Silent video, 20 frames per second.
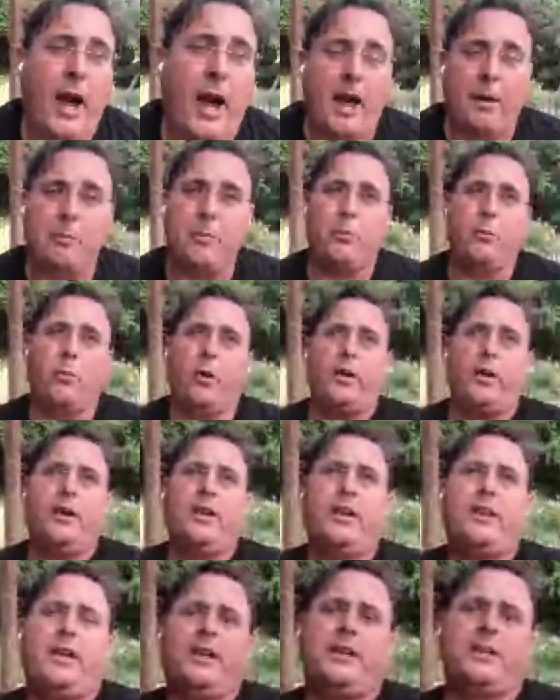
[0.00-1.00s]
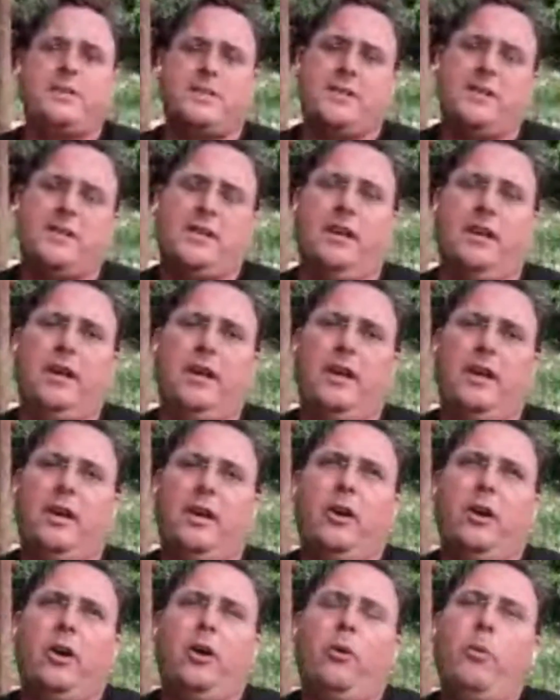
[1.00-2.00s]
I mean, one of the things
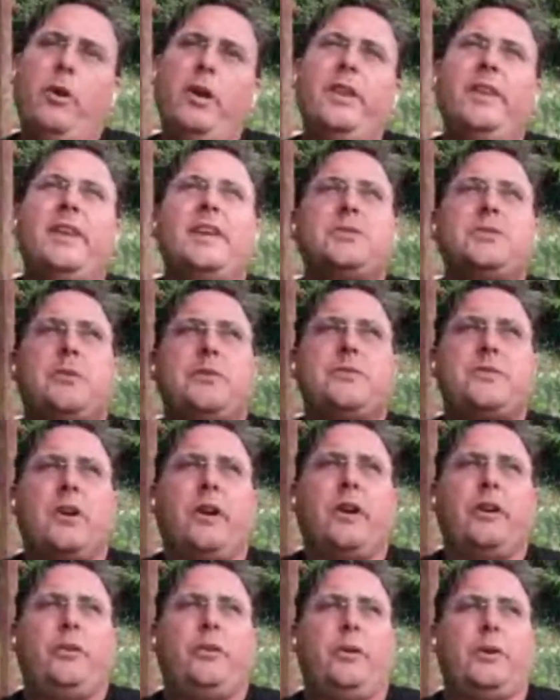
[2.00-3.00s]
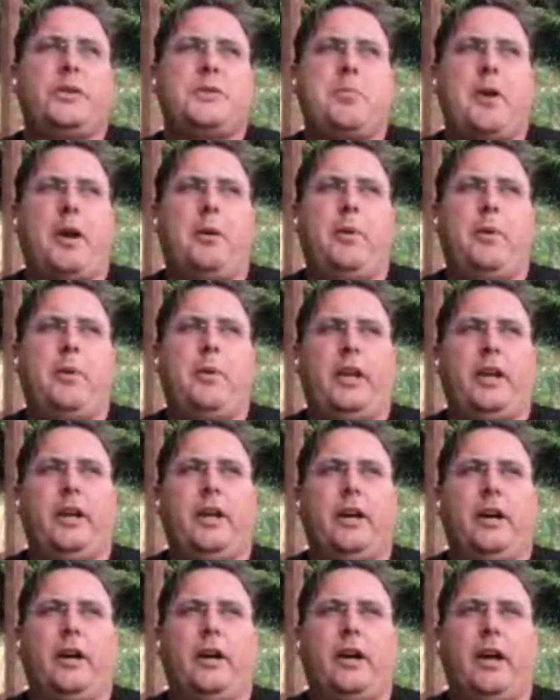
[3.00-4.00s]
we started to experiment
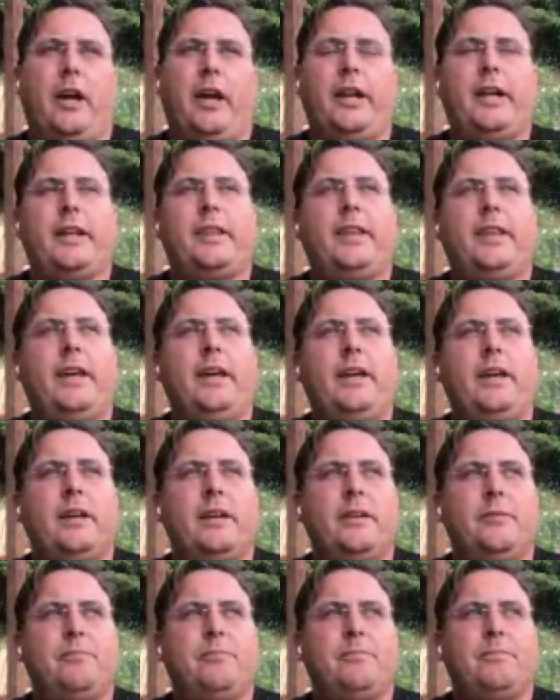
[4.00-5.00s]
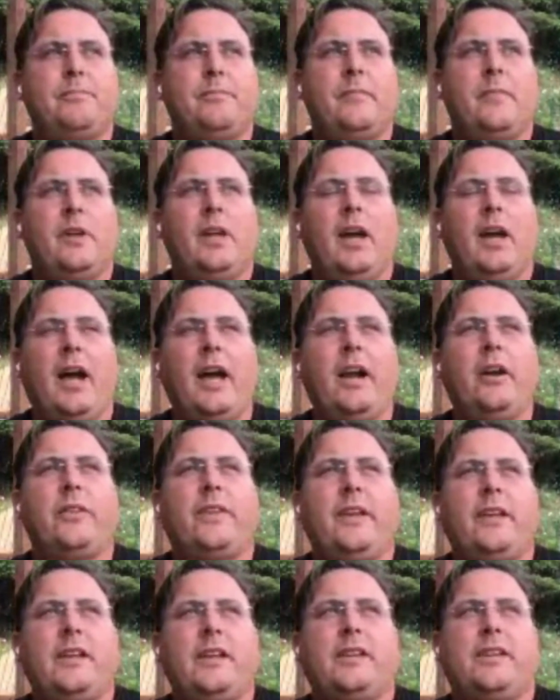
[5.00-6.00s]
here, and I don't
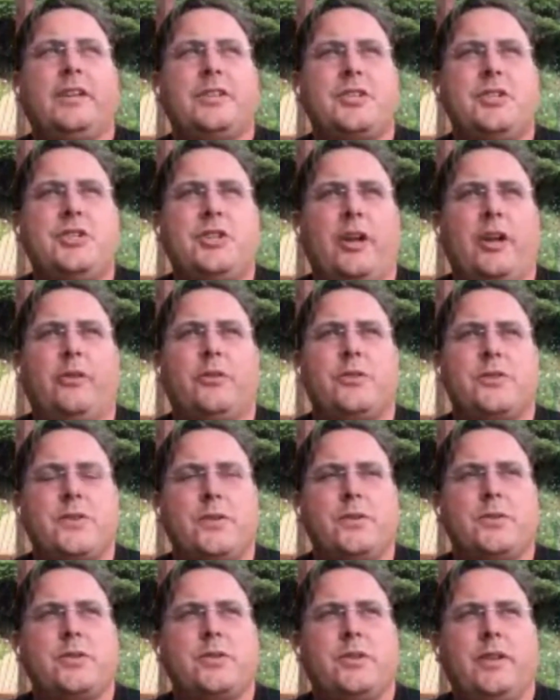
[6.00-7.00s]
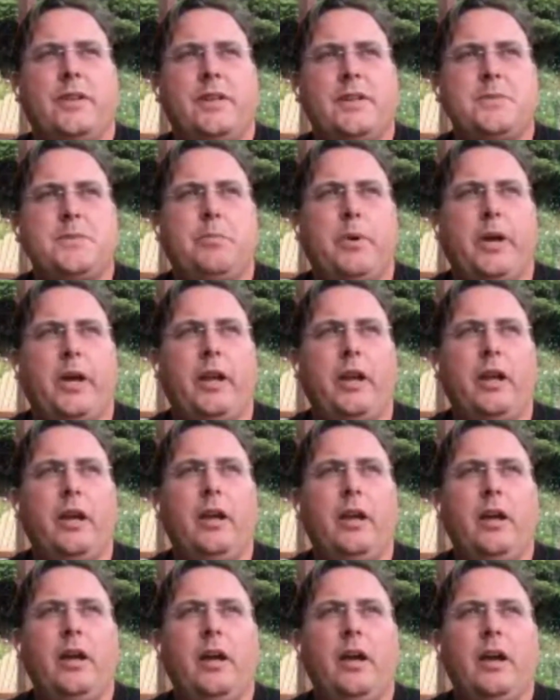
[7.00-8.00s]
think that there's a general solution to this, but
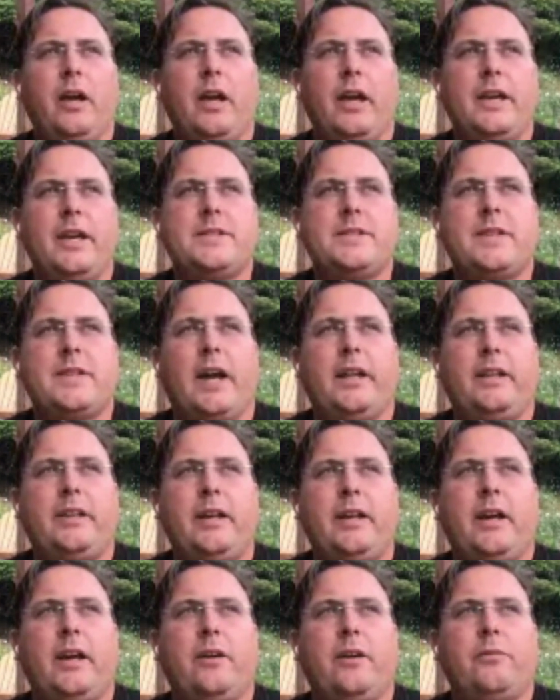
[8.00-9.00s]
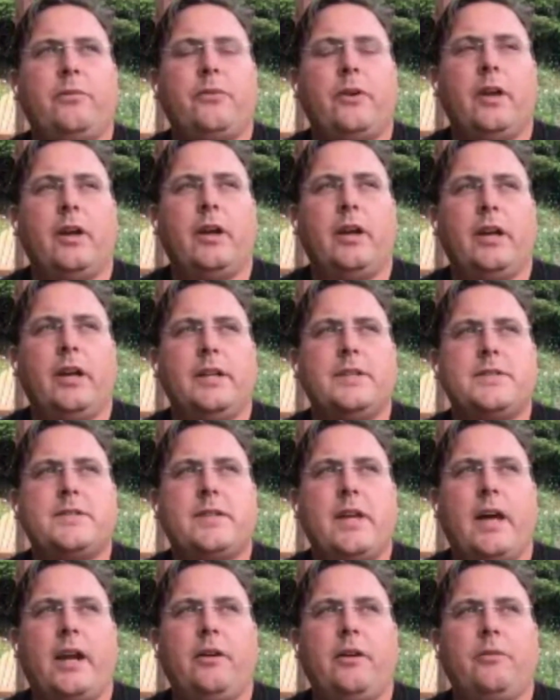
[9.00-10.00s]
is the idea of
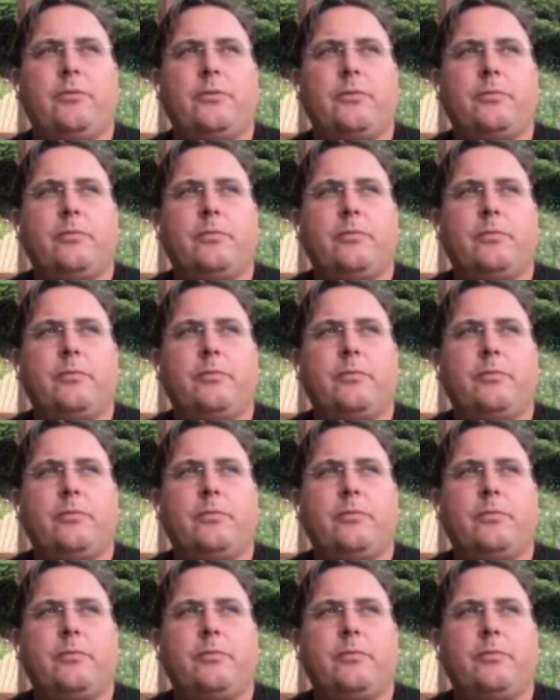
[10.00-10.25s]
instead of